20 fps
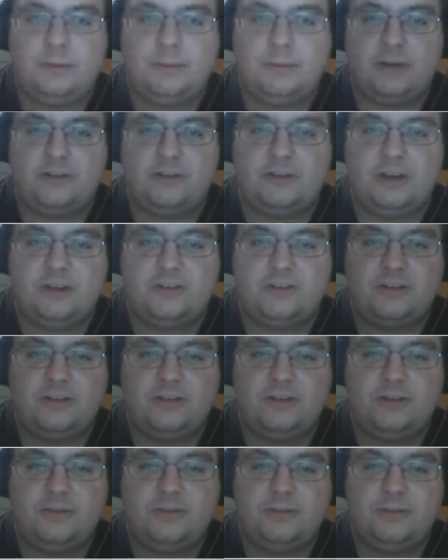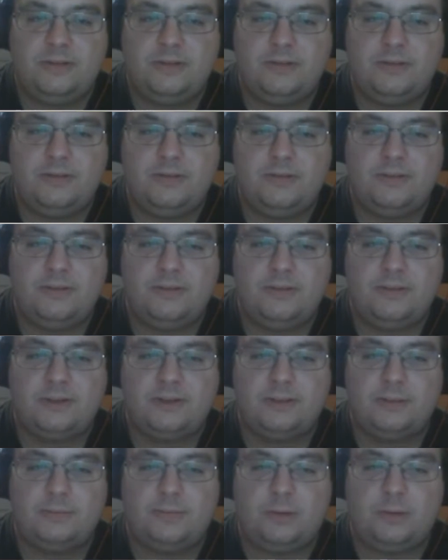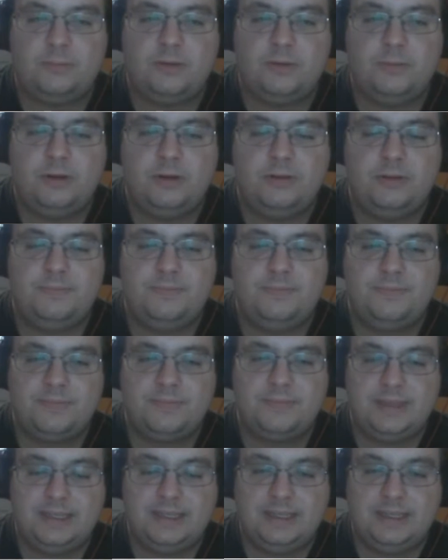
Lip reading: even though my mashing is suboptimal.